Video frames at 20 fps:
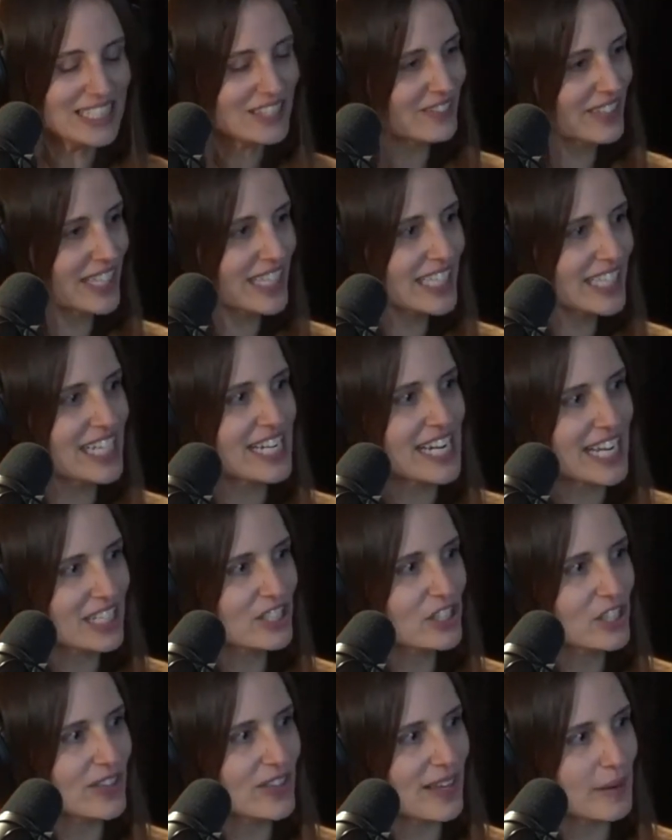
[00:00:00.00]
of that
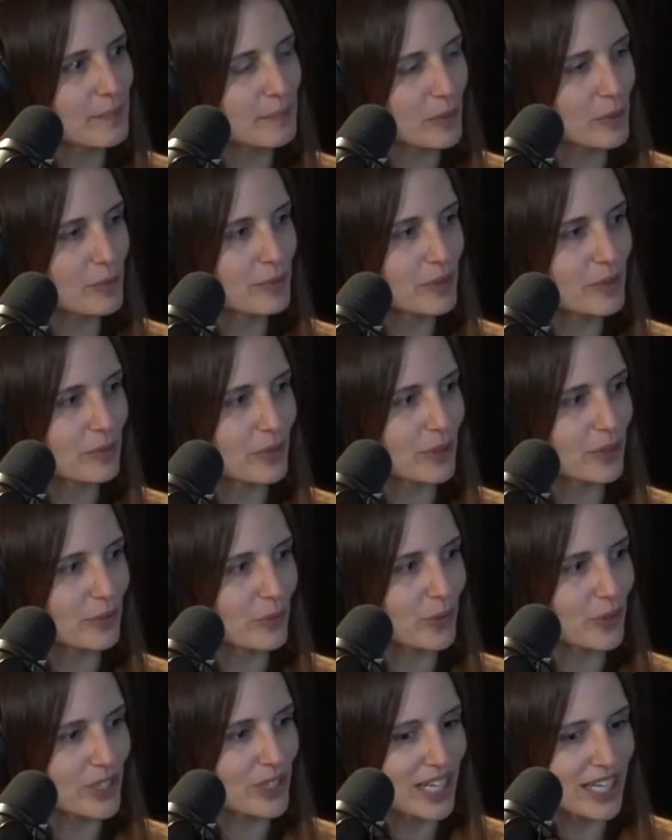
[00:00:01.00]
connection, that moment where
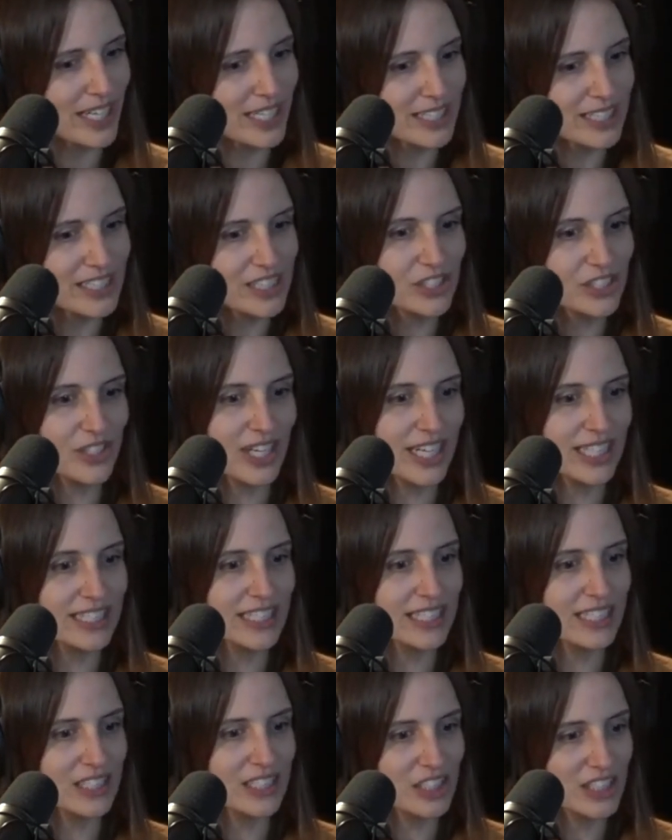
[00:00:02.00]
we're
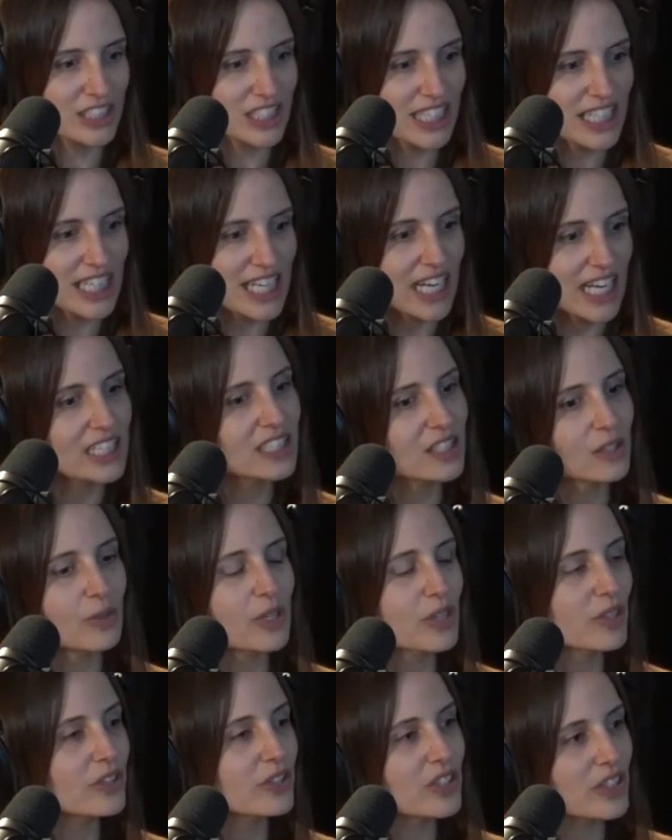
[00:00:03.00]
undistracted and just connecting
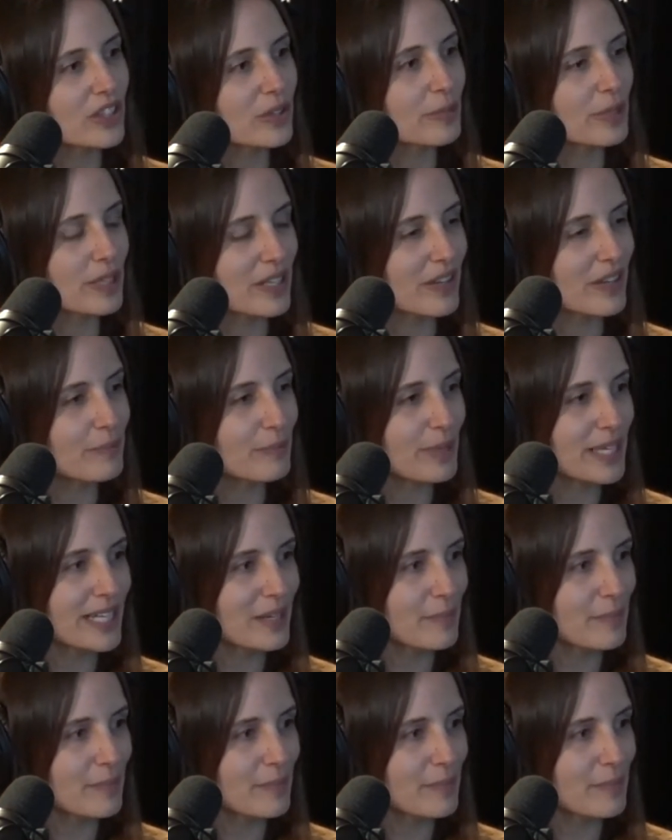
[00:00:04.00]
with our dog, being a